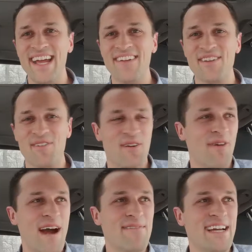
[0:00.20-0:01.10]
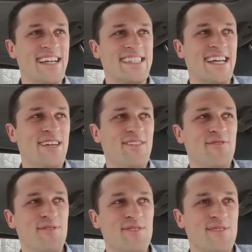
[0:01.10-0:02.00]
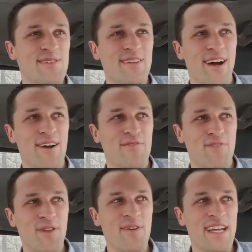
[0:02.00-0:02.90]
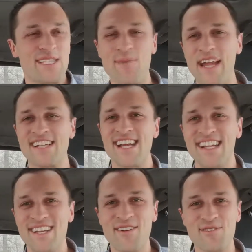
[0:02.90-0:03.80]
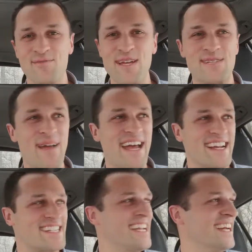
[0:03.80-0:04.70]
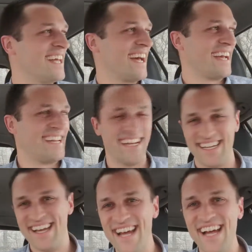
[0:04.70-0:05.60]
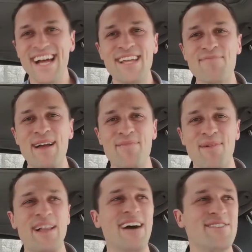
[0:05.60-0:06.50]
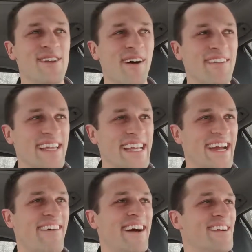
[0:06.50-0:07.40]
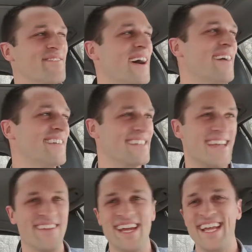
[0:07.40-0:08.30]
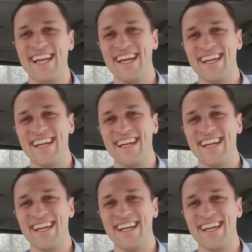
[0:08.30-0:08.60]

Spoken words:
if the requirement is that you are fluent in Spanish and you don't speak Spanish, you better pull out Duolingo on your phone or something.